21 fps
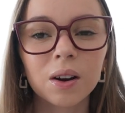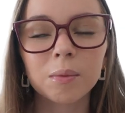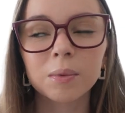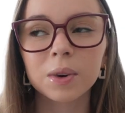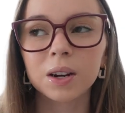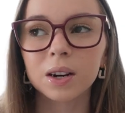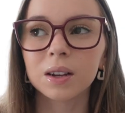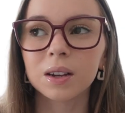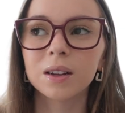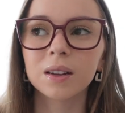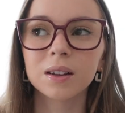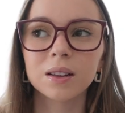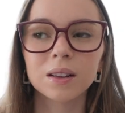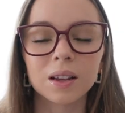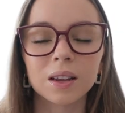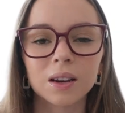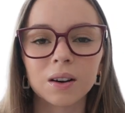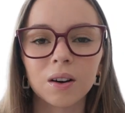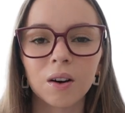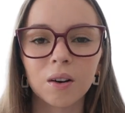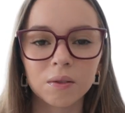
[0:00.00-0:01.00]
I'm gonna,
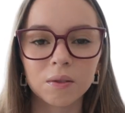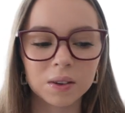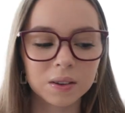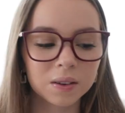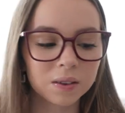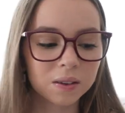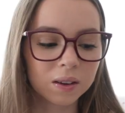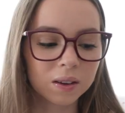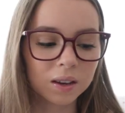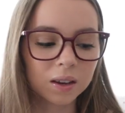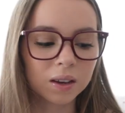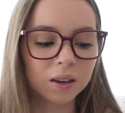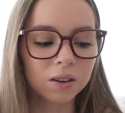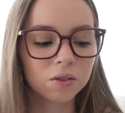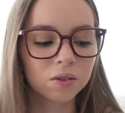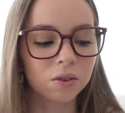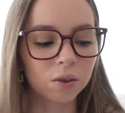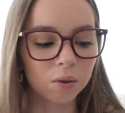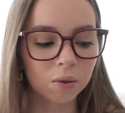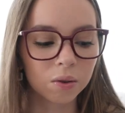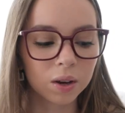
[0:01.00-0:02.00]
like, obviously
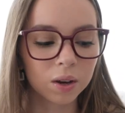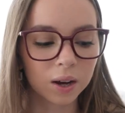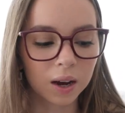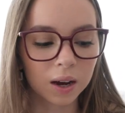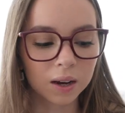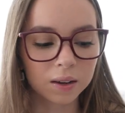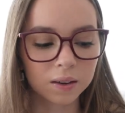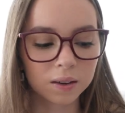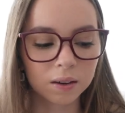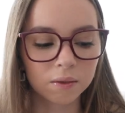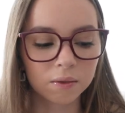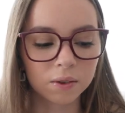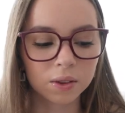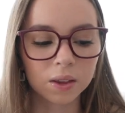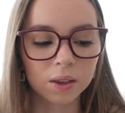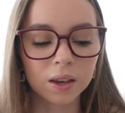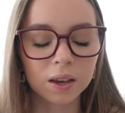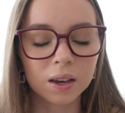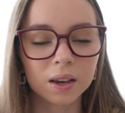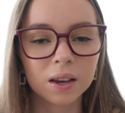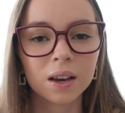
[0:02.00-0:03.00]
show you guys and
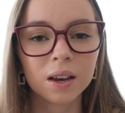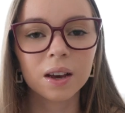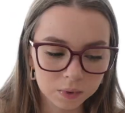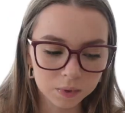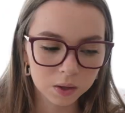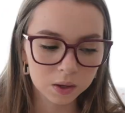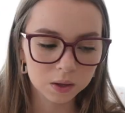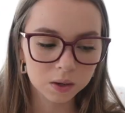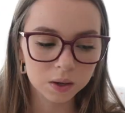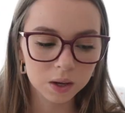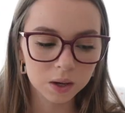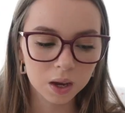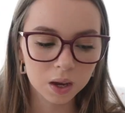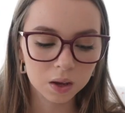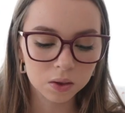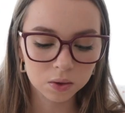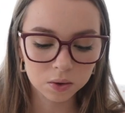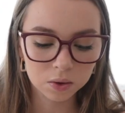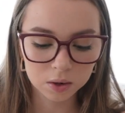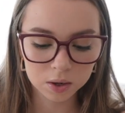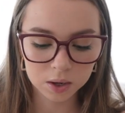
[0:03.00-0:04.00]
everything. It's
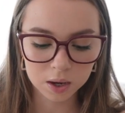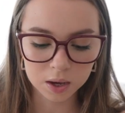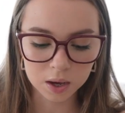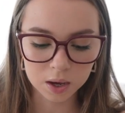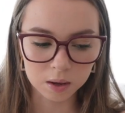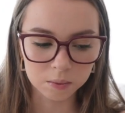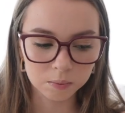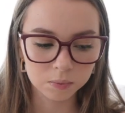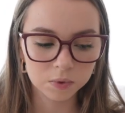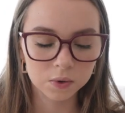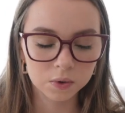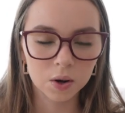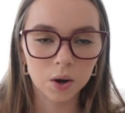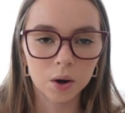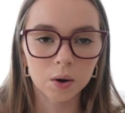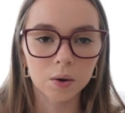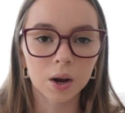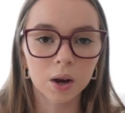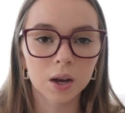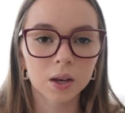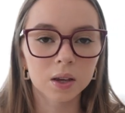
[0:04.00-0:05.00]
8.30 a.m., so
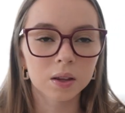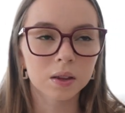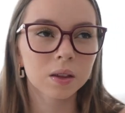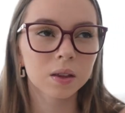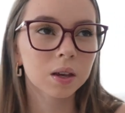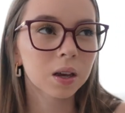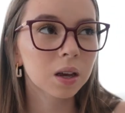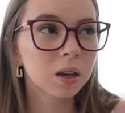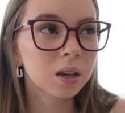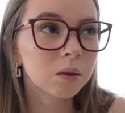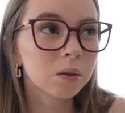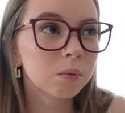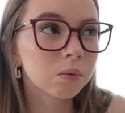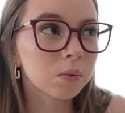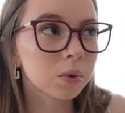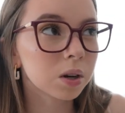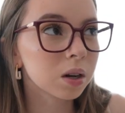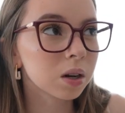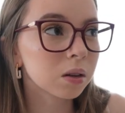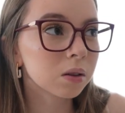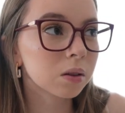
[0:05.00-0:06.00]
I think I can
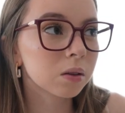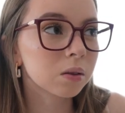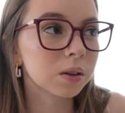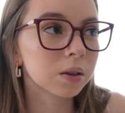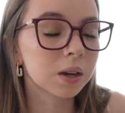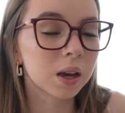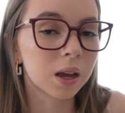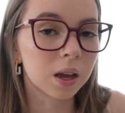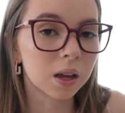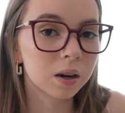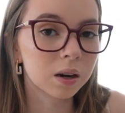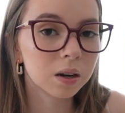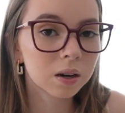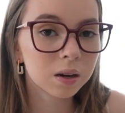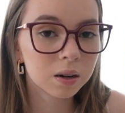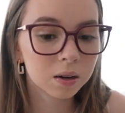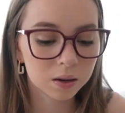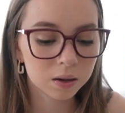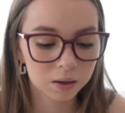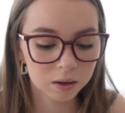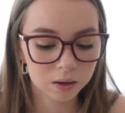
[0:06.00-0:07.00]
read until 10,
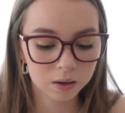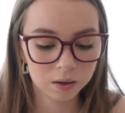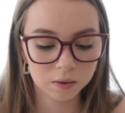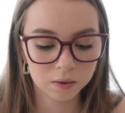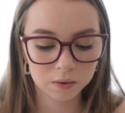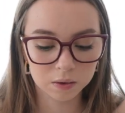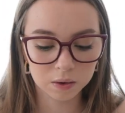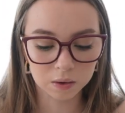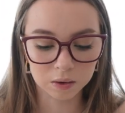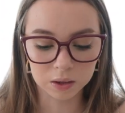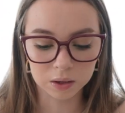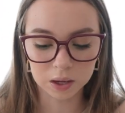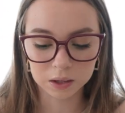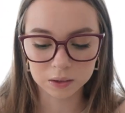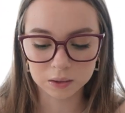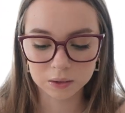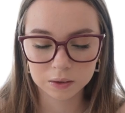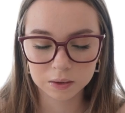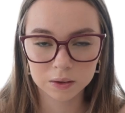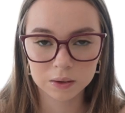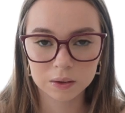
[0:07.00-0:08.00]
so
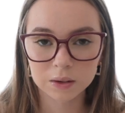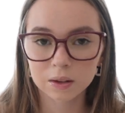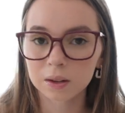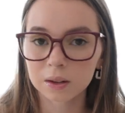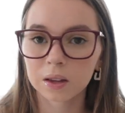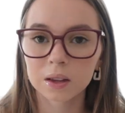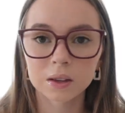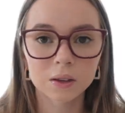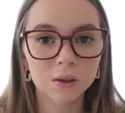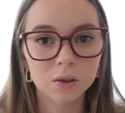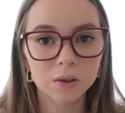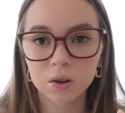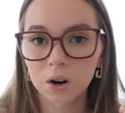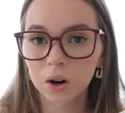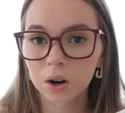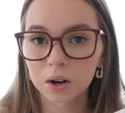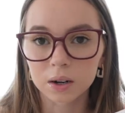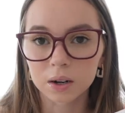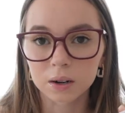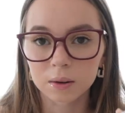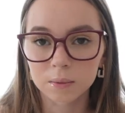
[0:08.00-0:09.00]
let's, let's
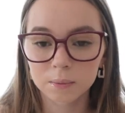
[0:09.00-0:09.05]
start.